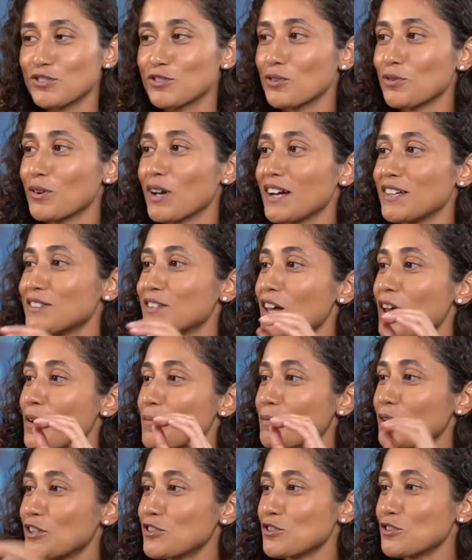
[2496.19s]
So guys,
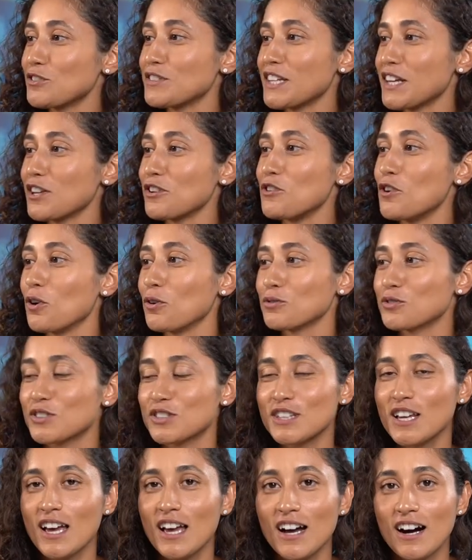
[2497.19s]
make sure you take notes